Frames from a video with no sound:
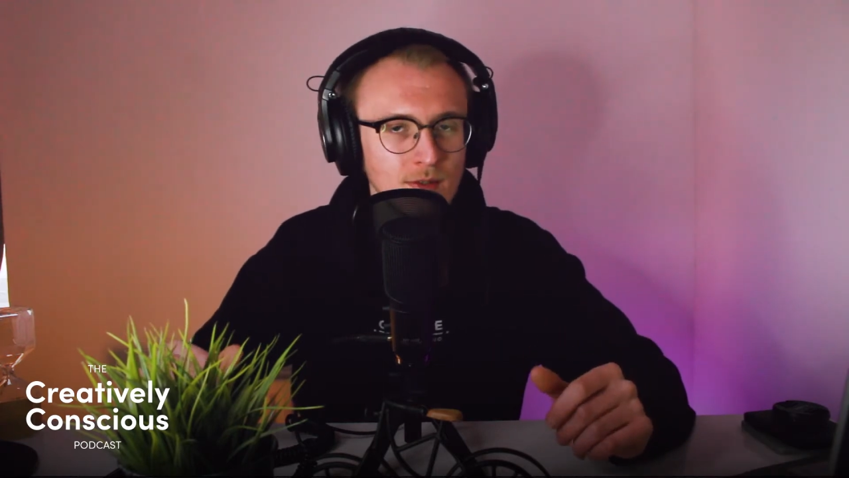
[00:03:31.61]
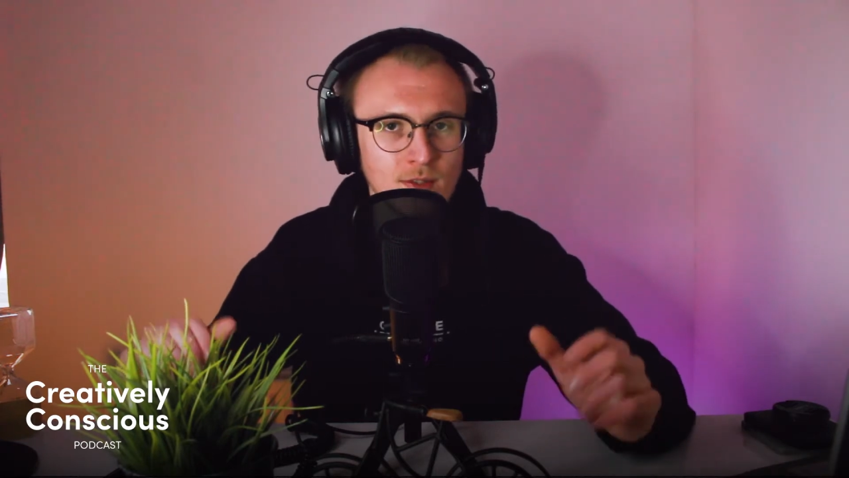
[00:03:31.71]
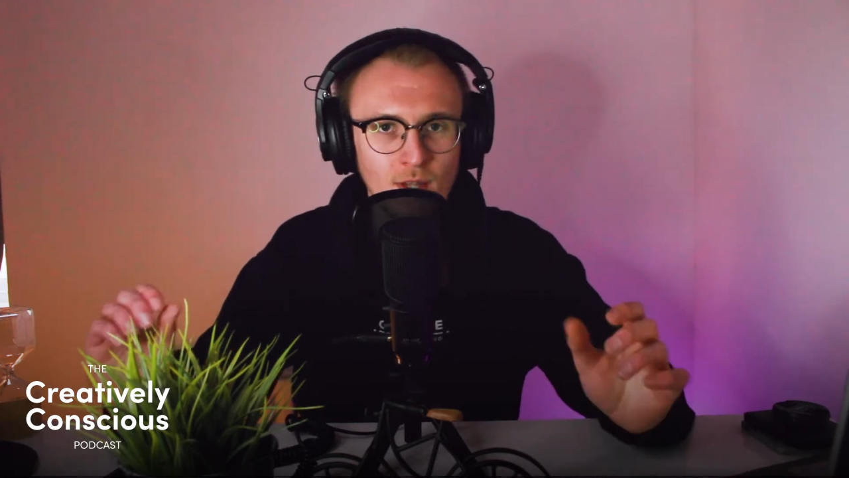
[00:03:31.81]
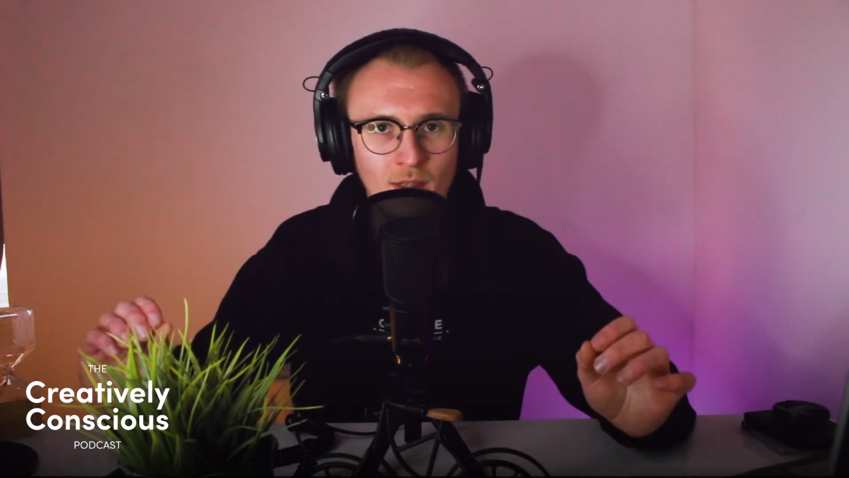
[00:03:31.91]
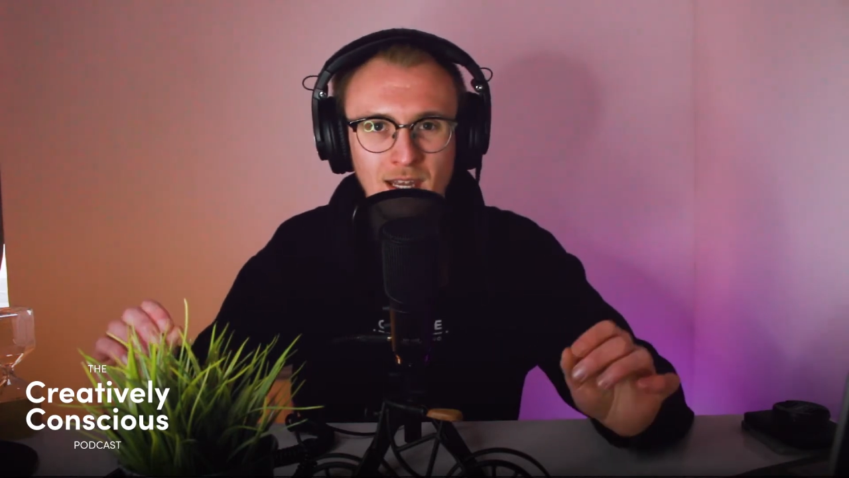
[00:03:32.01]

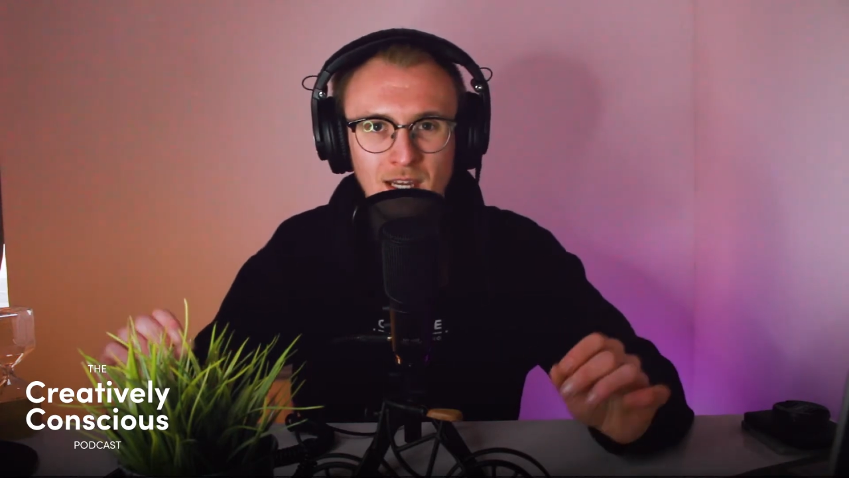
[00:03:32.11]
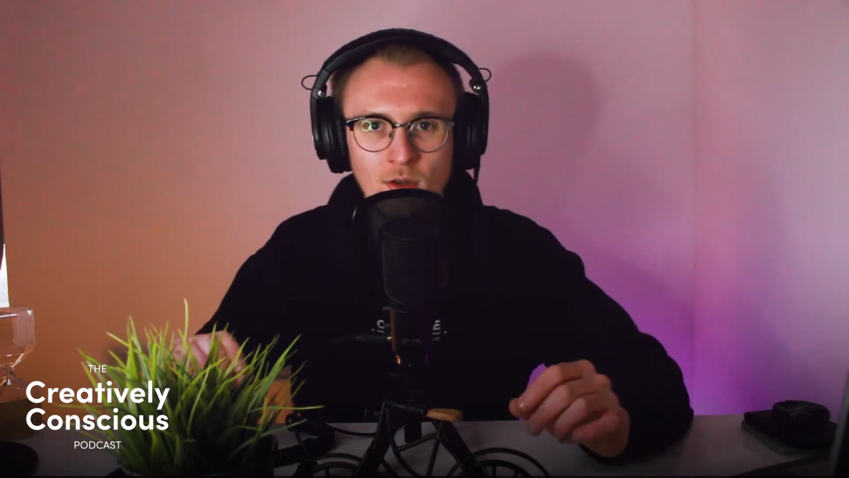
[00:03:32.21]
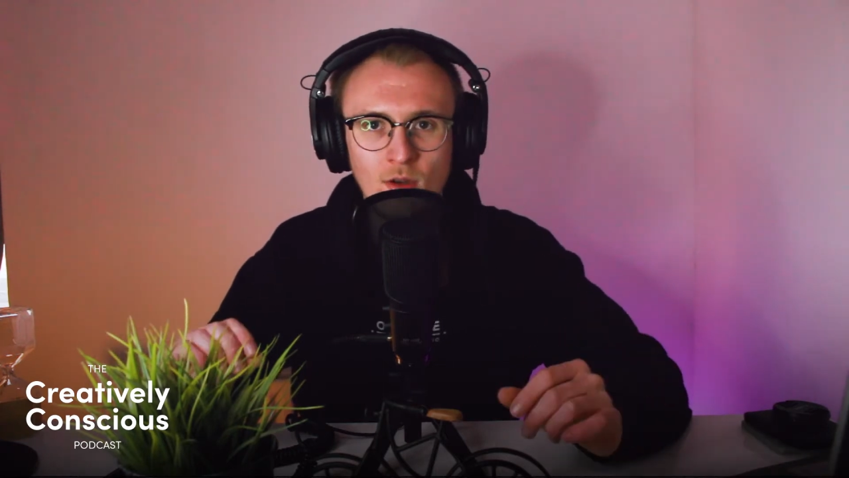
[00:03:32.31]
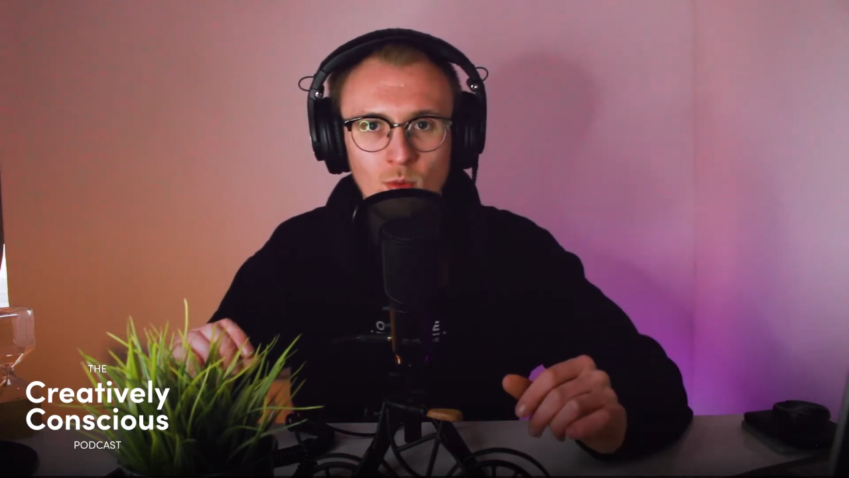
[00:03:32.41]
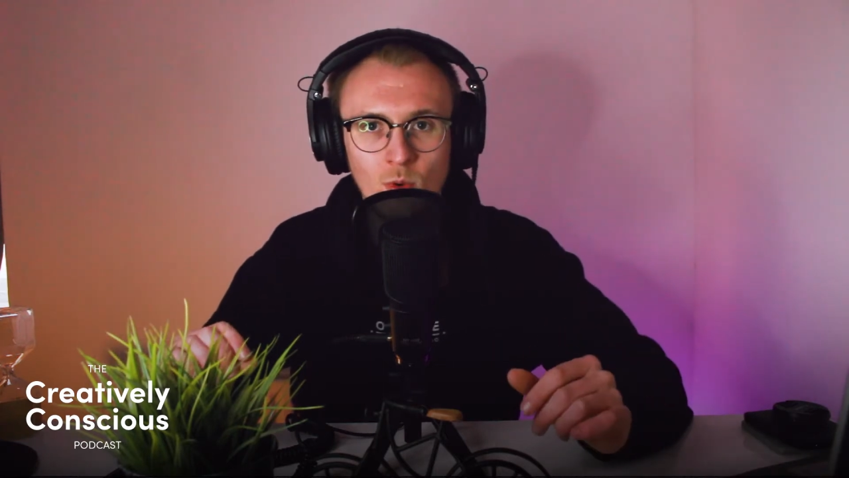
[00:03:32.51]
so that they
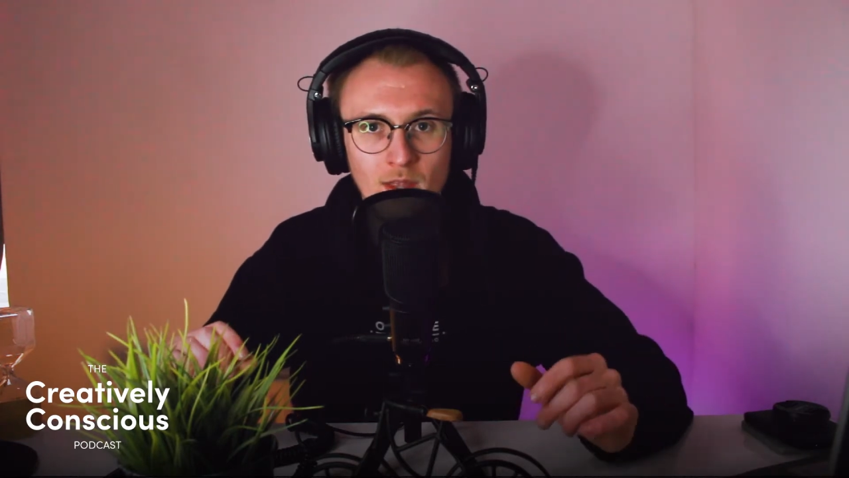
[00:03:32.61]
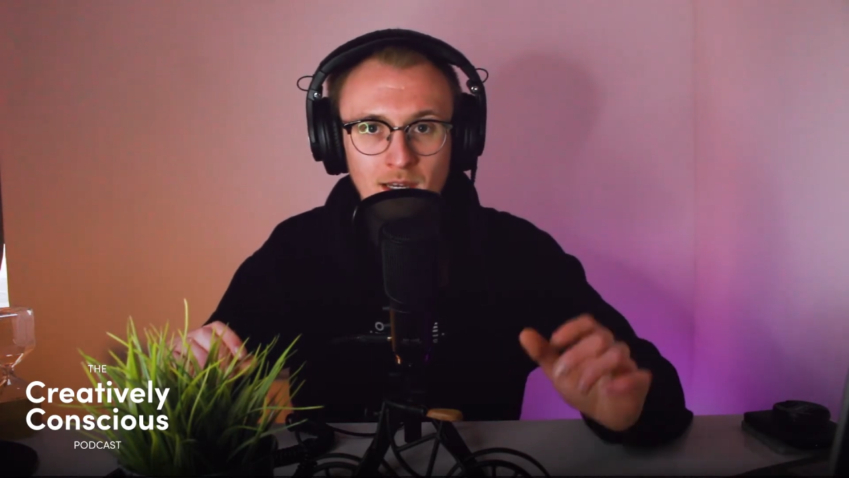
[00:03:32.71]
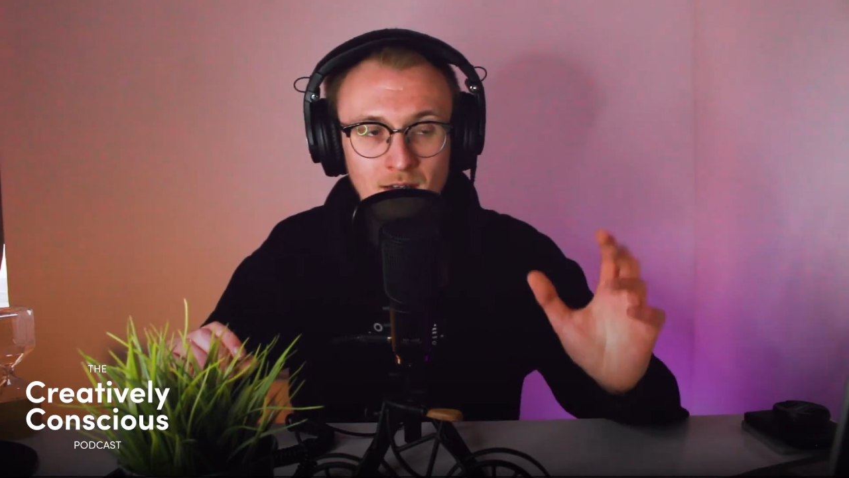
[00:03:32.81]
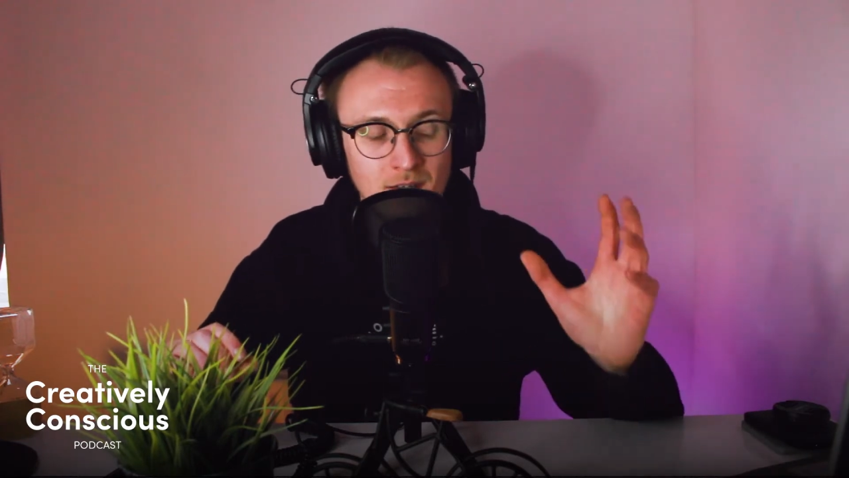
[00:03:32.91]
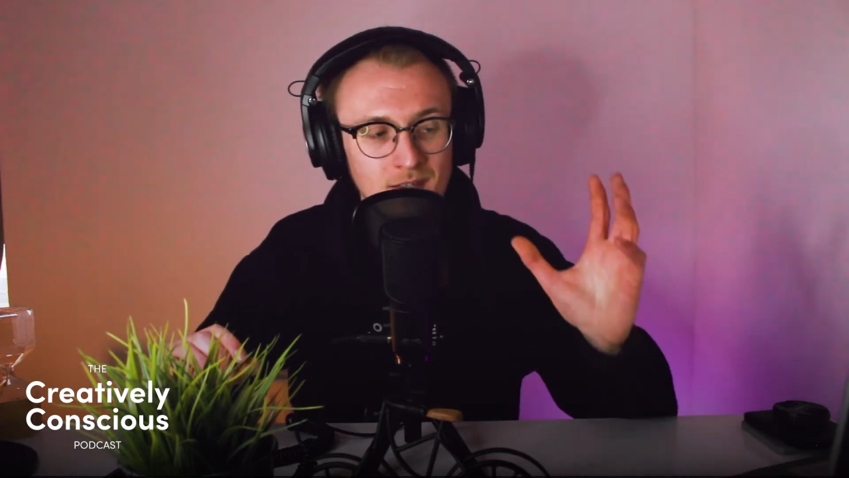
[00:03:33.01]
can know what they
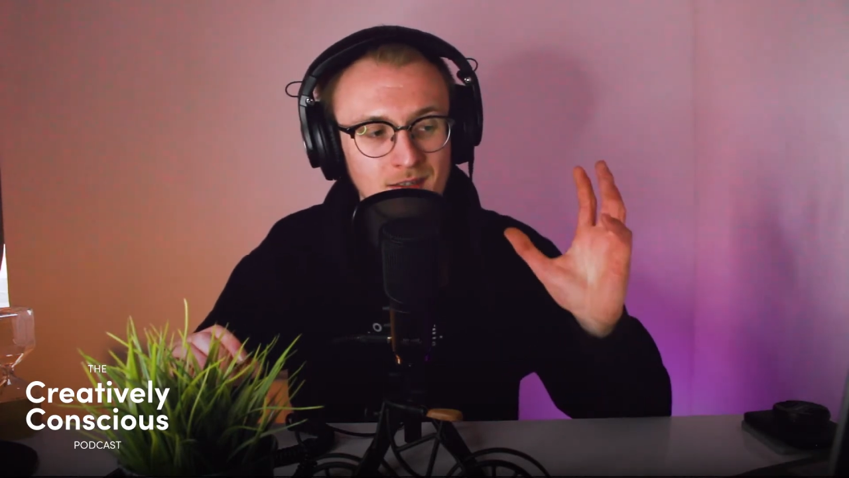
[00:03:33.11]
can